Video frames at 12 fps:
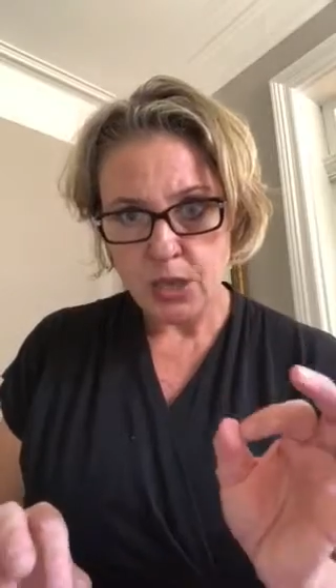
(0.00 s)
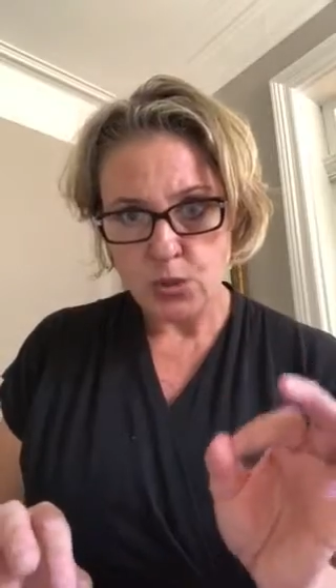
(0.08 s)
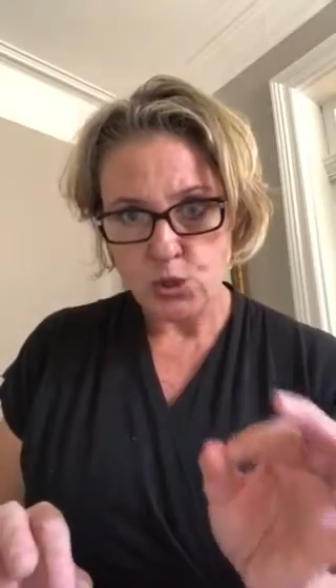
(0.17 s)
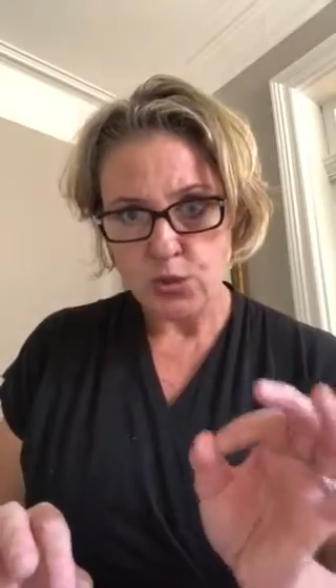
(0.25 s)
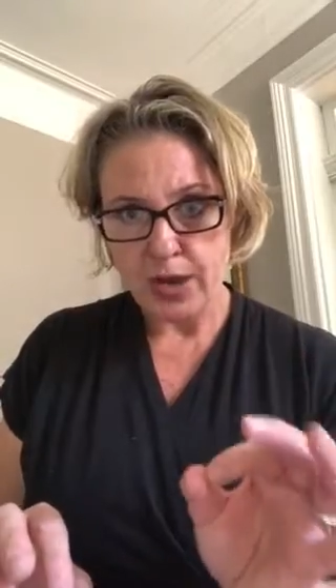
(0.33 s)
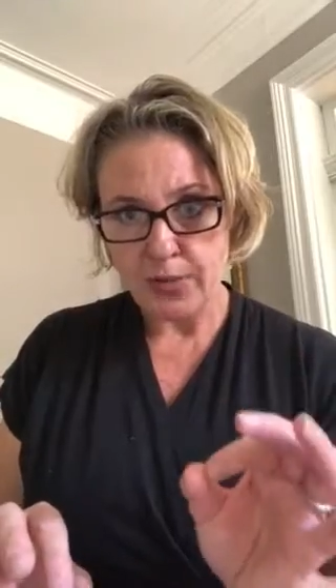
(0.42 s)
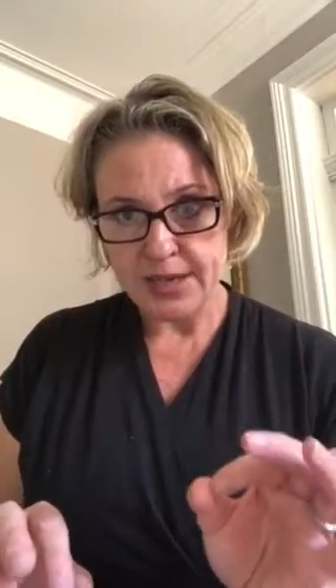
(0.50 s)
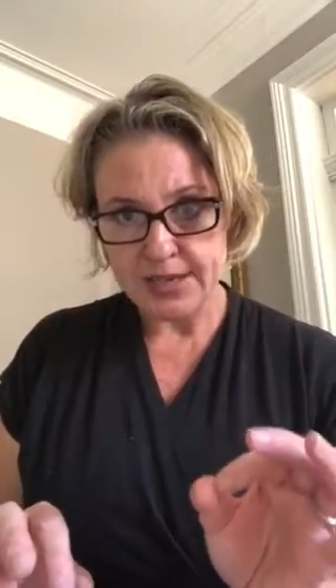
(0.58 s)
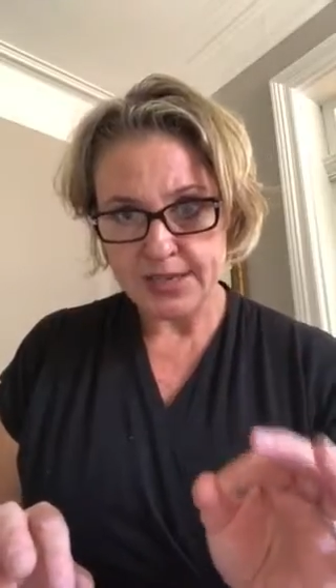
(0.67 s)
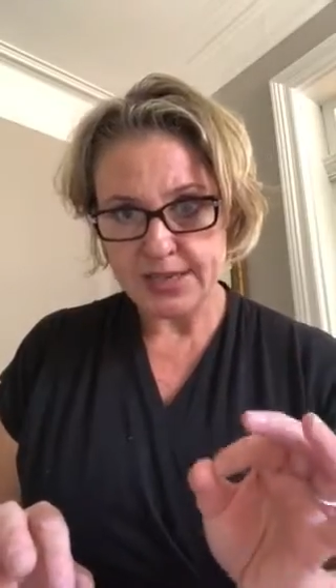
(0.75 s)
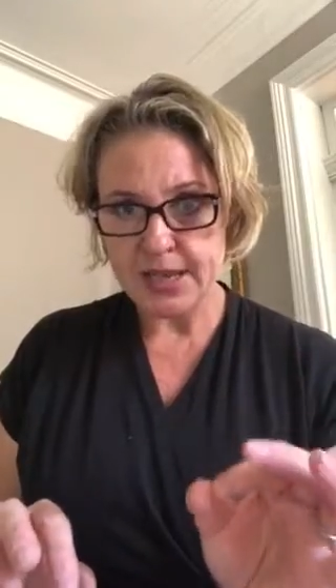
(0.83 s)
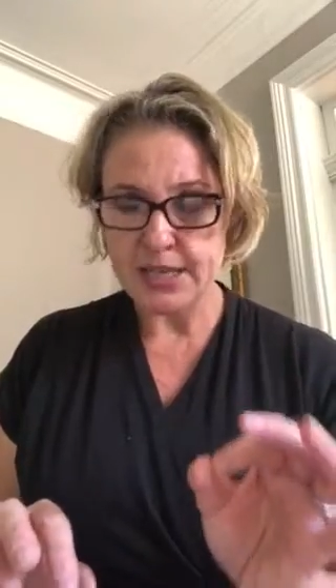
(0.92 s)
you're trying to
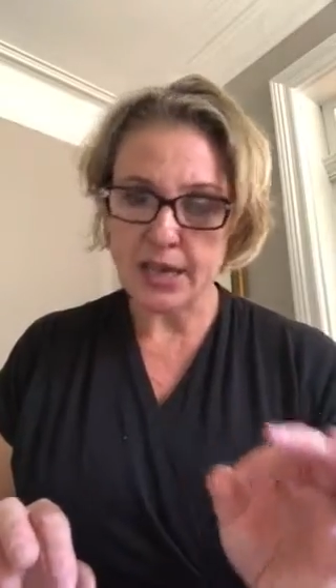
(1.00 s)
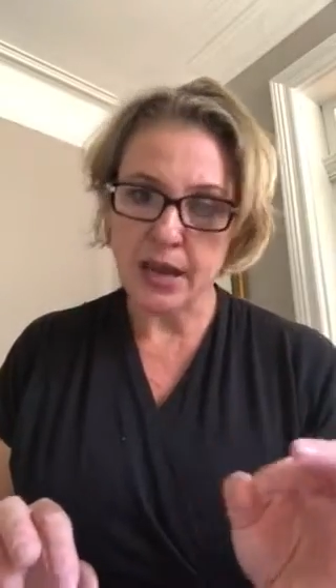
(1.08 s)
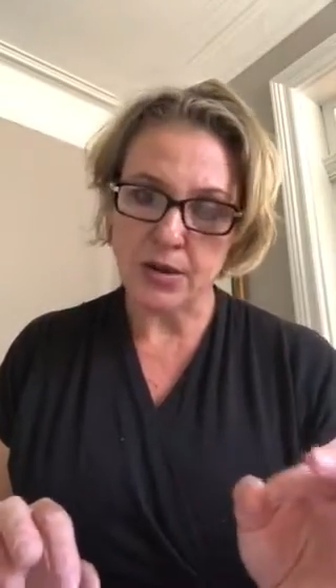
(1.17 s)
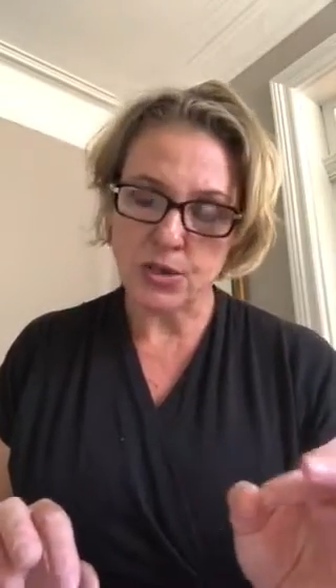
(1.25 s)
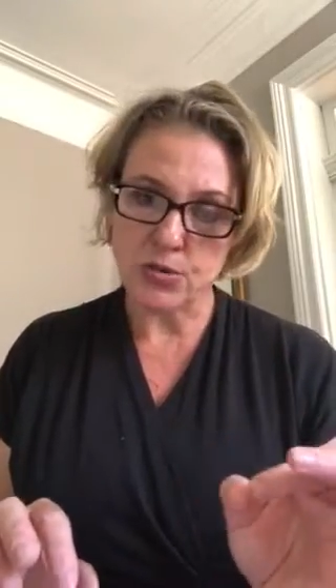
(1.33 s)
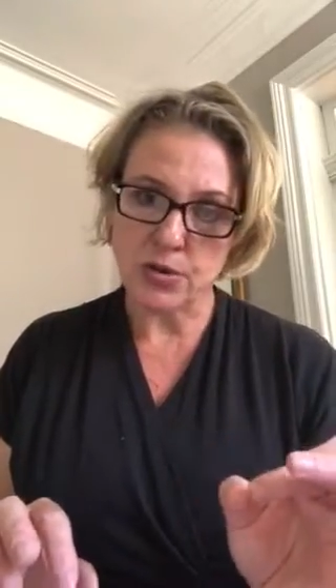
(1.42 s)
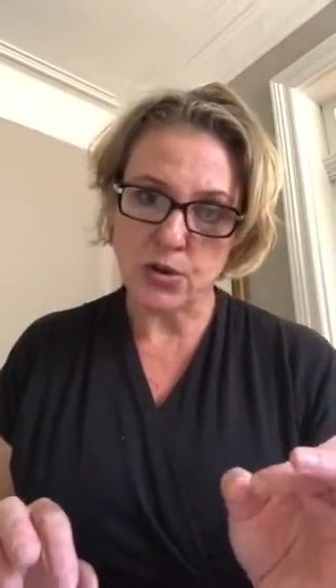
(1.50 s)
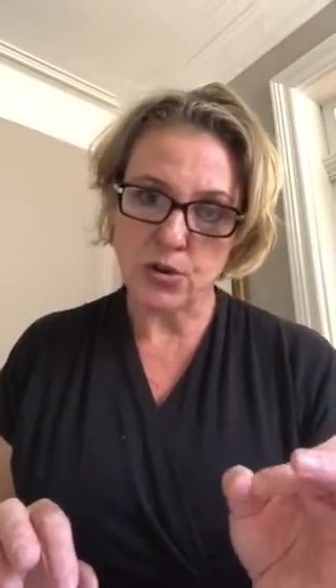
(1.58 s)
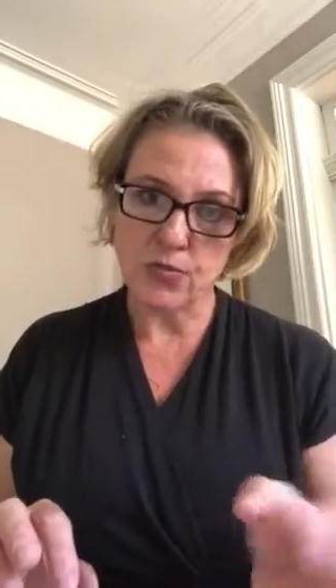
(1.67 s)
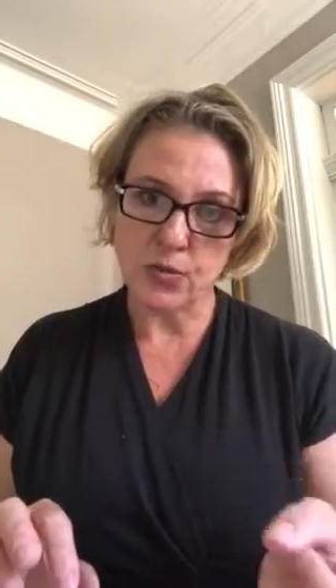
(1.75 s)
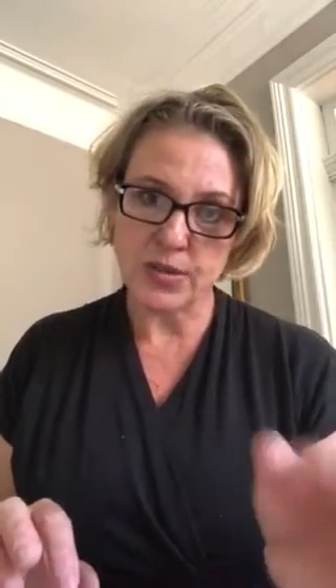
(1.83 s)
understand a character in a novel,